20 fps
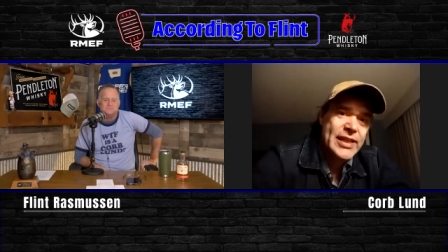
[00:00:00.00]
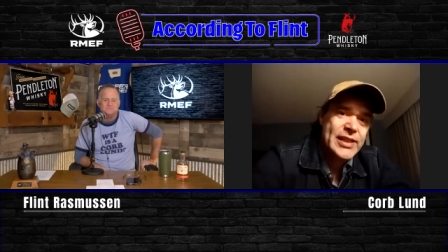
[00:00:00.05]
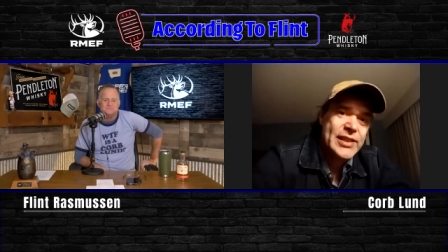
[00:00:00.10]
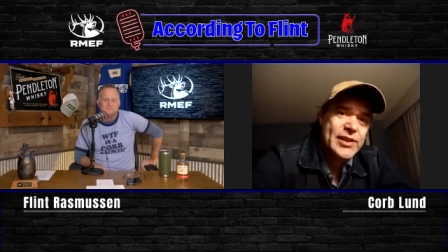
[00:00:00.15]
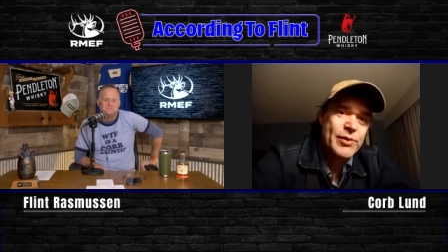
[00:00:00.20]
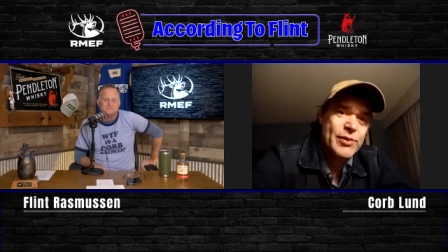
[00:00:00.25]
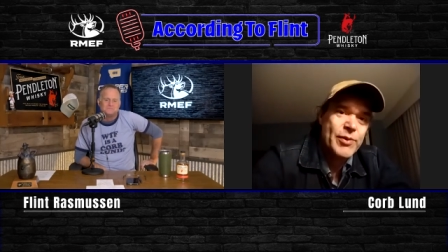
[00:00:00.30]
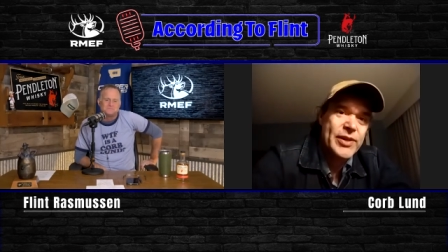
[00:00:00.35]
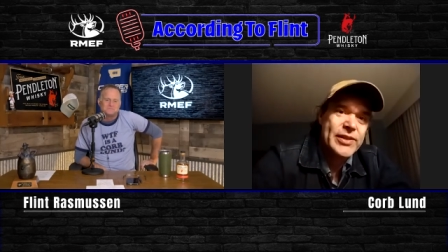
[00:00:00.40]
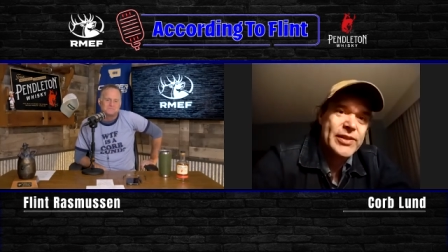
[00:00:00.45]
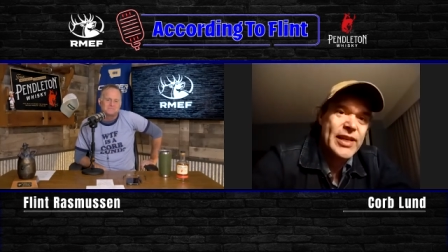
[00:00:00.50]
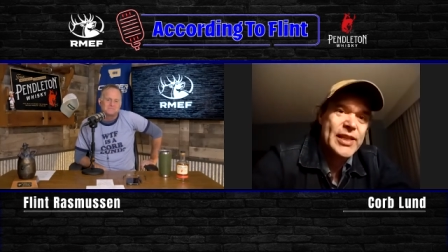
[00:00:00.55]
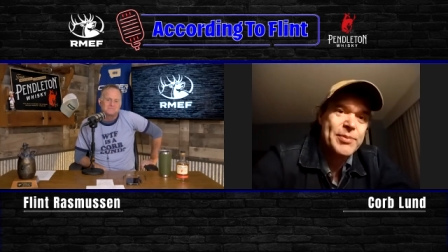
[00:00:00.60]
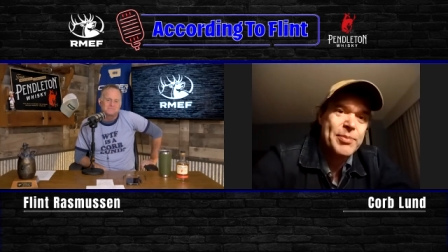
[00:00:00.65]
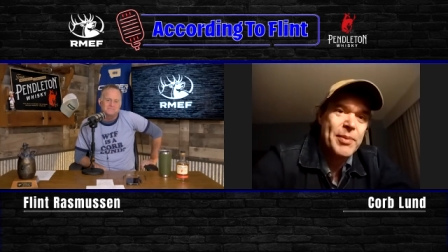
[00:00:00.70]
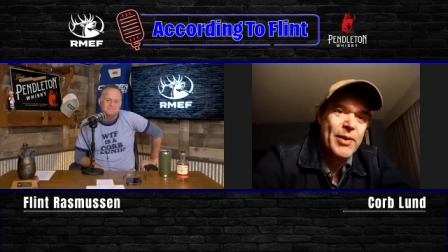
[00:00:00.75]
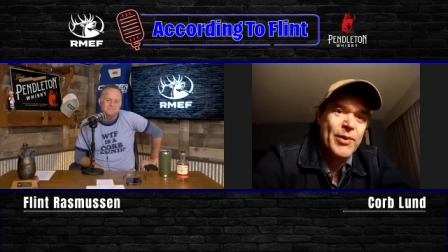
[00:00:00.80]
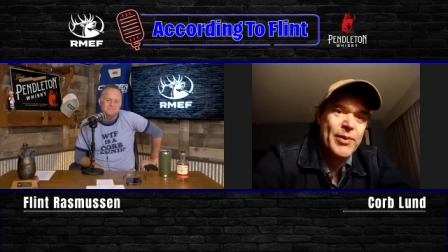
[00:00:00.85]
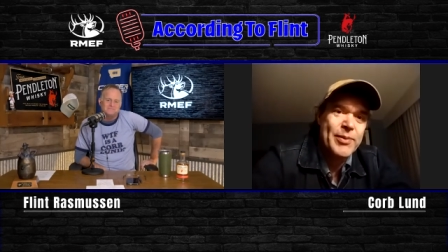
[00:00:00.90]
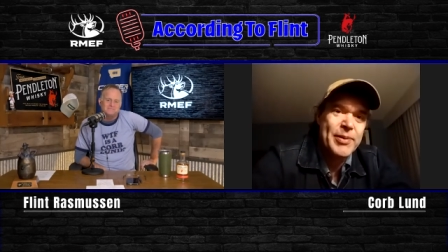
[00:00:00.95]
That's the
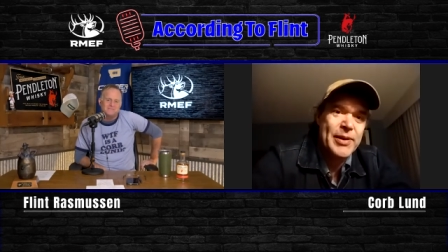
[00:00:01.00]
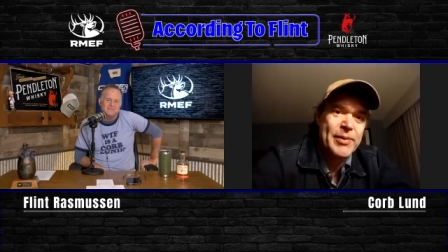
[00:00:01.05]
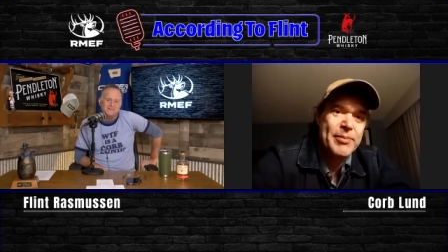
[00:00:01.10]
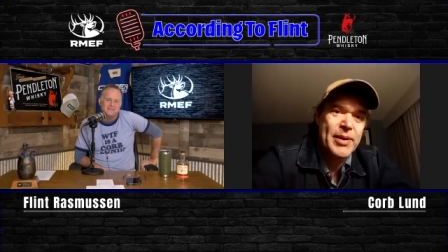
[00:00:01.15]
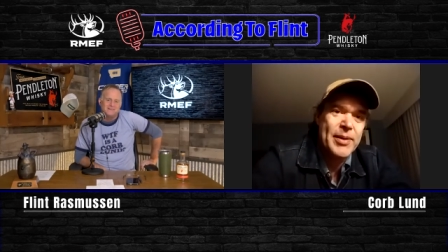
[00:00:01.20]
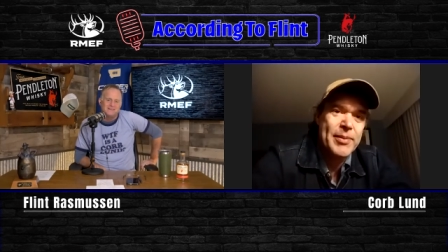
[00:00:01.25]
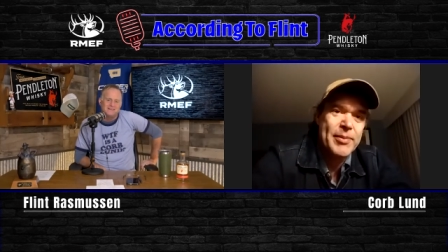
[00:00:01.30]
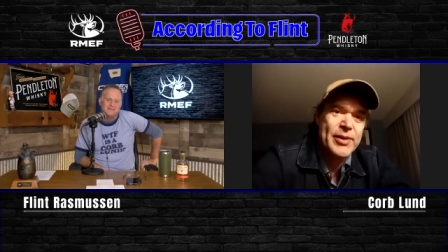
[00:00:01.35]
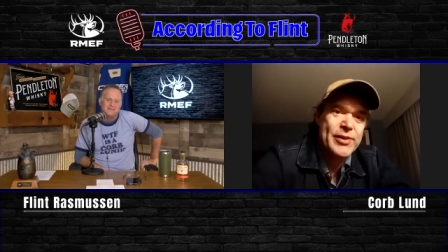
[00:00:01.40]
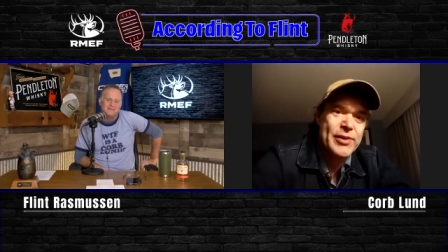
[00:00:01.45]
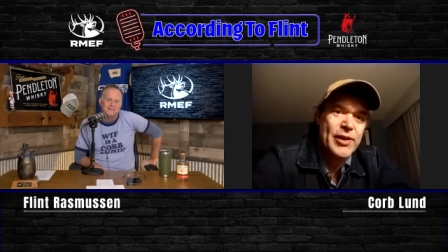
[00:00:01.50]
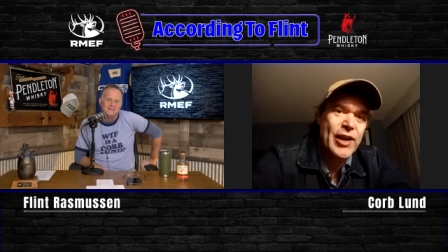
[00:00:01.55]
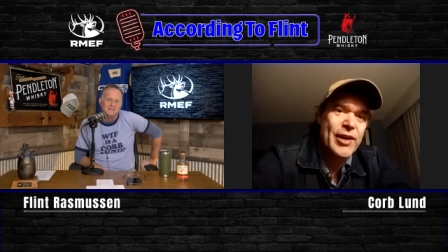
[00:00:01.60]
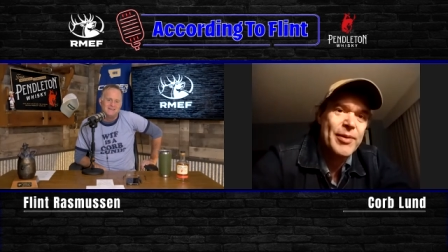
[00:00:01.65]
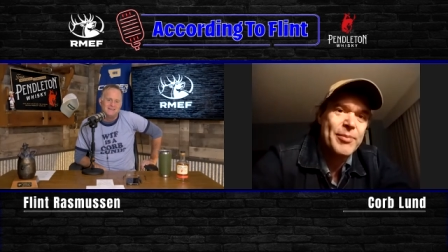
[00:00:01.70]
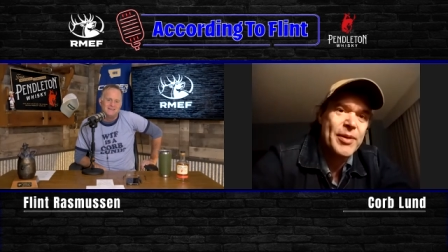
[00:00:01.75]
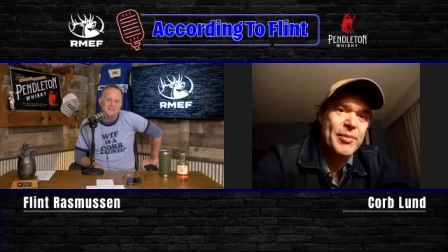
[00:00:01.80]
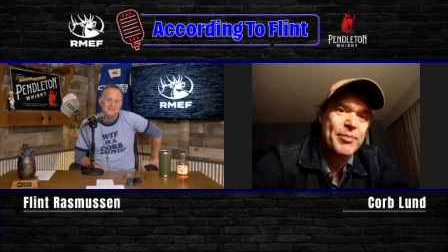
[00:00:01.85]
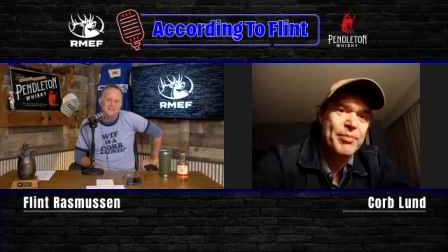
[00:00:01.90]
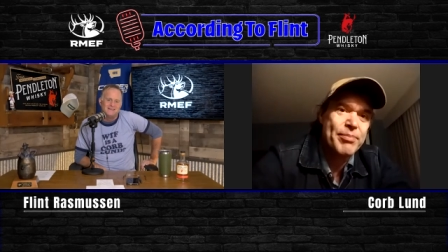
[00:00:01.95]
that's my my
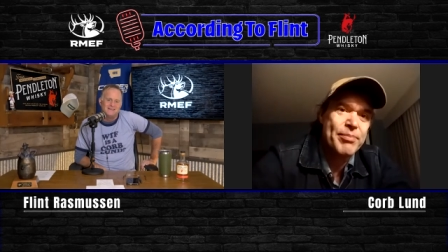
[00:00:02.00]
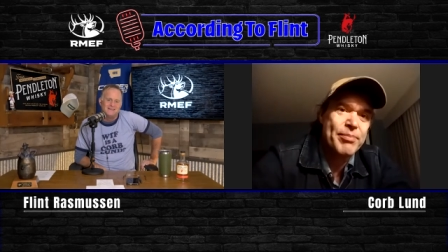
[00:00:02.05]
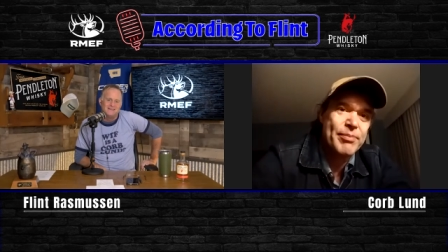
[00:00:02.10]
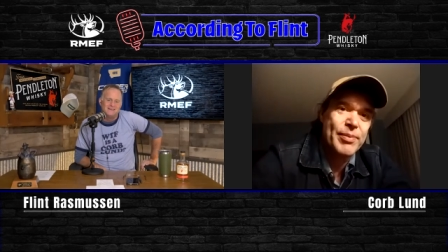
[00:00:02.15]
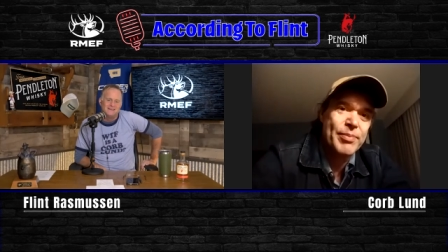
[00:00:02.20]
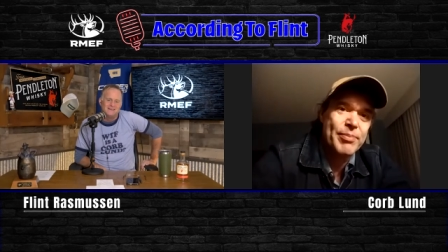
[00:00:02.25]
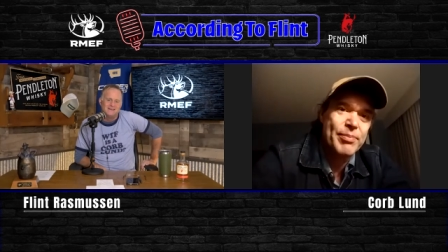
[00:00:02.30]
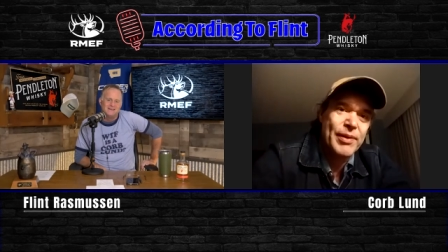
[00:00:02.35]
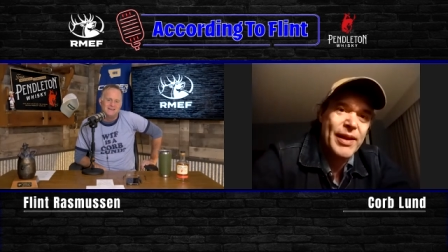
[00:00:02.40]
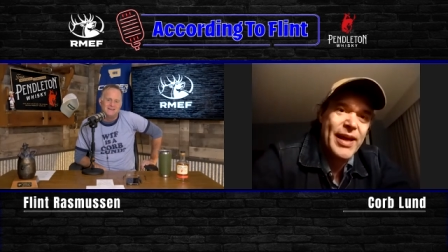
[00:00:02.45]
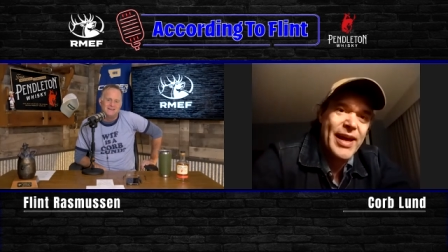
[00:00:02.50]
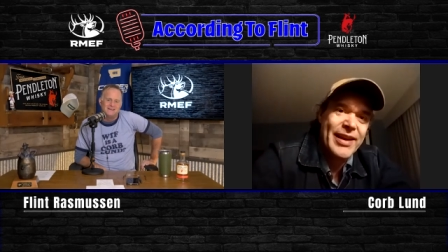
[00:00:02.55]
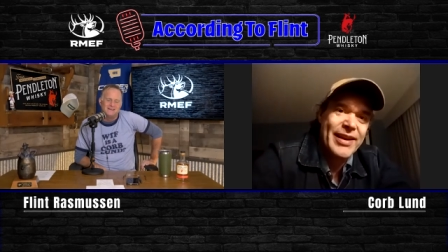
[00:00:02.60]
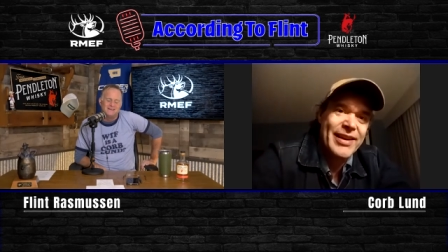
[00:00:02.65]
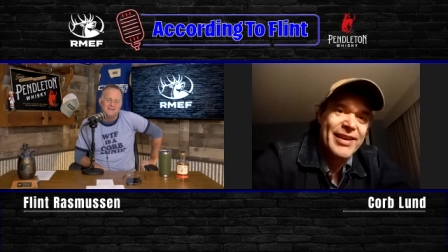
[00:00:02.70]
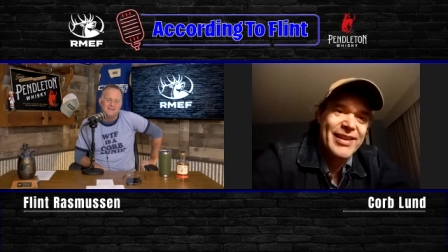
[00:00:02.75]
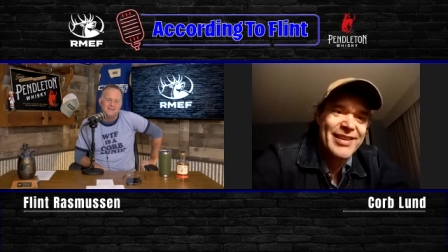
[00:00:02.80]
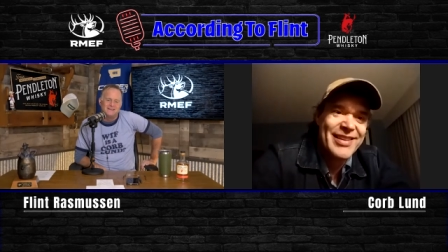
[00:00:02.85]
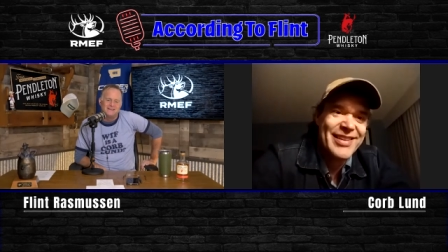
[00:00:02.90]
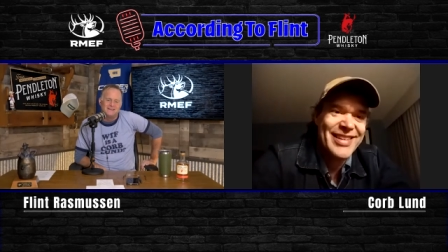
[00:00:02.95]
retirement
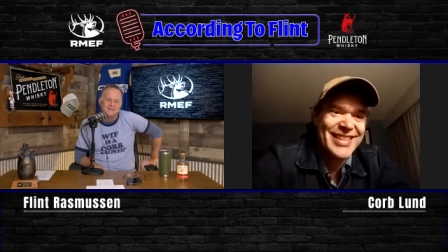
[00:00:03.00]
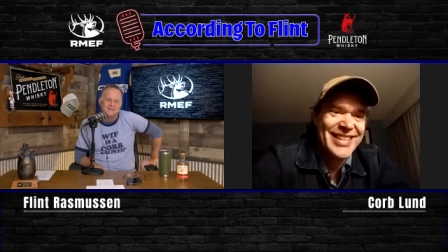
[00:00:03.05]
plan.